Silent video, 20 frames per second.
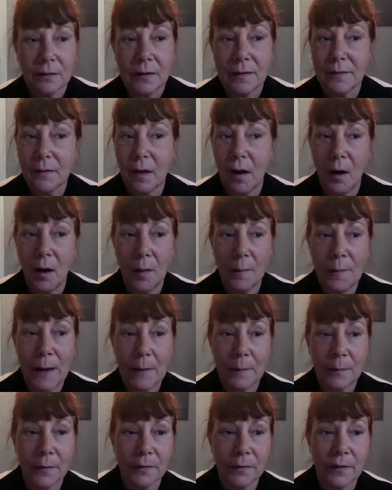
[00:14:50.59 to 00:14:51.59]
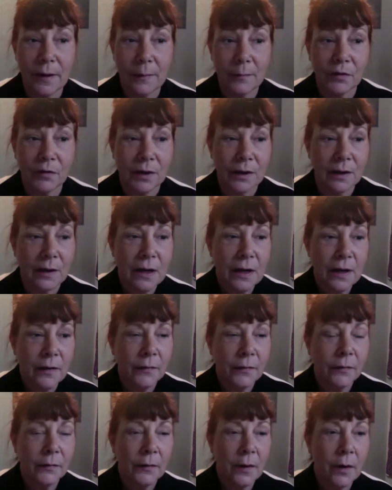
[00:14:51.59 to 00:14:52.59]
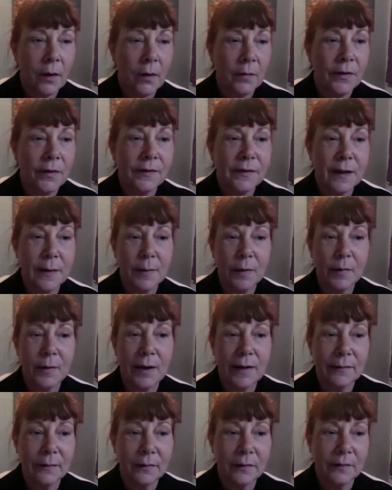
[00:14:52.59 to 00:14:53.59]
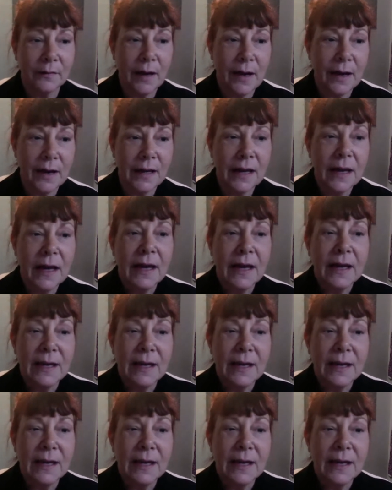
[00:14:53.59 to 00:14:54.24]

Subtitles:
It's all about perception. So the Democrats are saying,